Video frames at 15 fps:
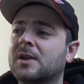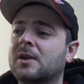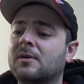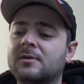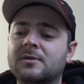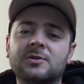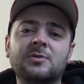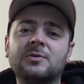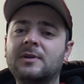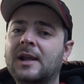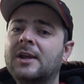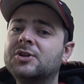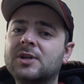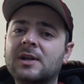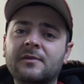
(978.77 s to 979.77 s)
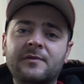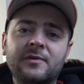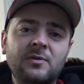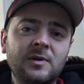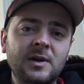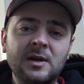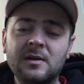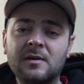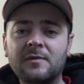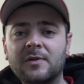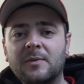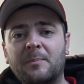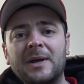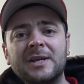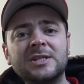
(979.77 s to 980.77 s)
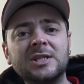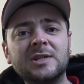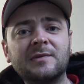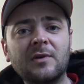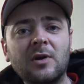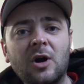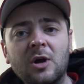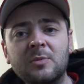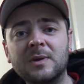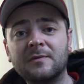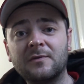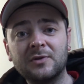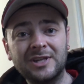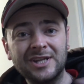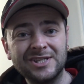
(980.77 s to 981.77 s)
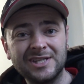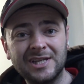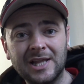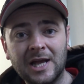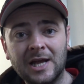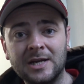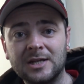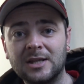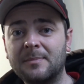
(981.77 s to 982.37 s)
doing the engineering field for the bases for a home and for Disneyland.